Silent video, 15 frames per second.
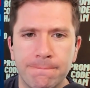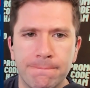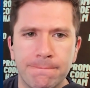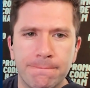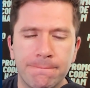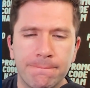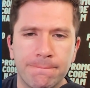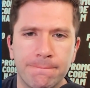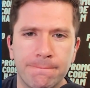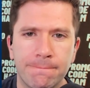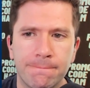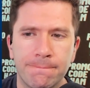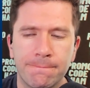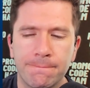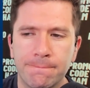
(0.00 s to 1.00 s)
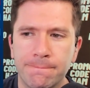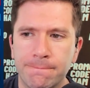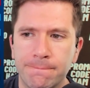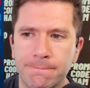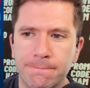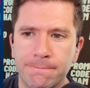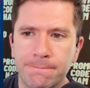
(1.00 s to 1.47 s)

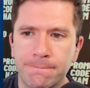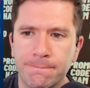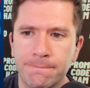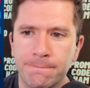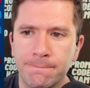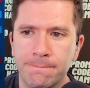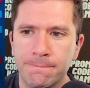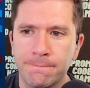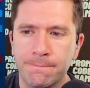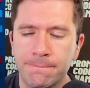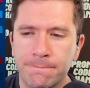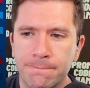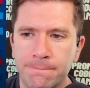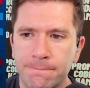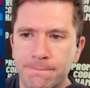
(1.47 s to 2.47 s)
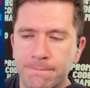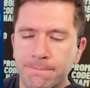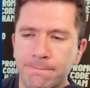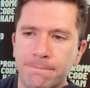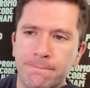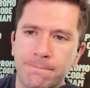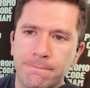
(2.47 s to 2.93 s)

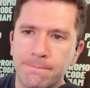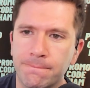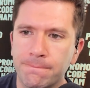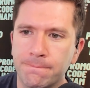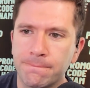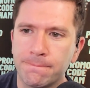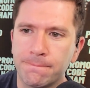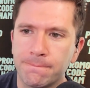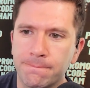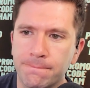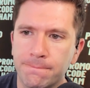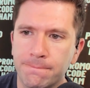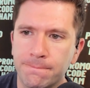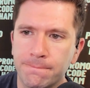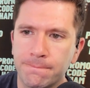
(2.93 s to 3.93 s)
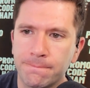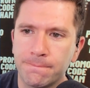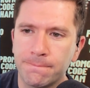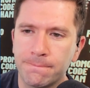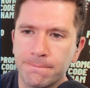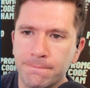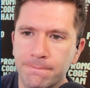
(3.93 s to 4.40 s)

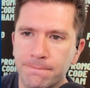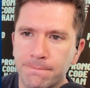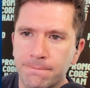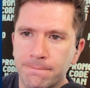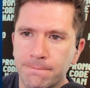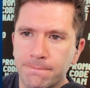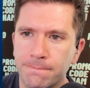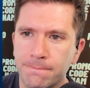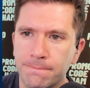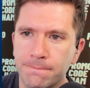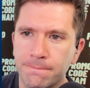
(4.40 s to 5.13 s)
(silent)